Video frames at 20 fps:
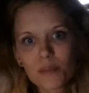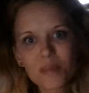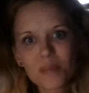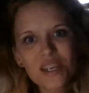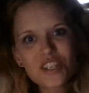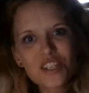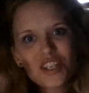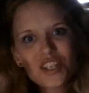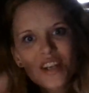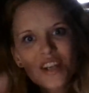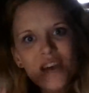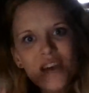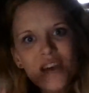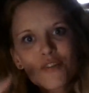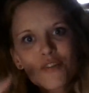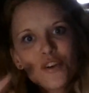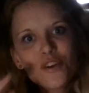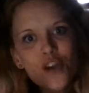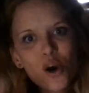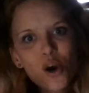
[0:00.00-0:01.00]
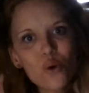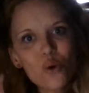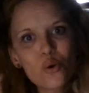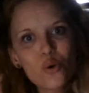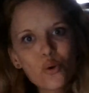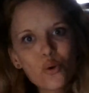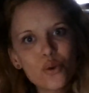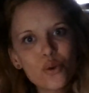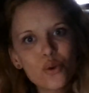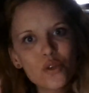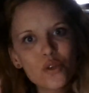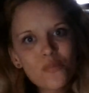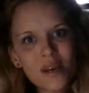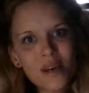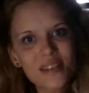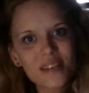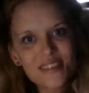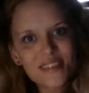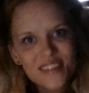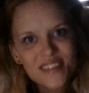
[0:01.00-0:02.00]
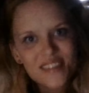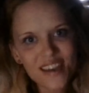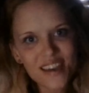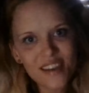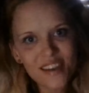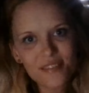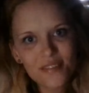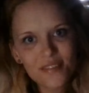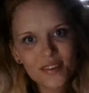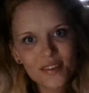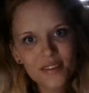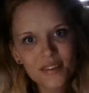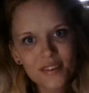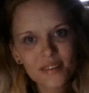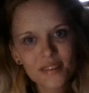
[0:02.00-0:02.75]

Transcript: Because you never know who you might save.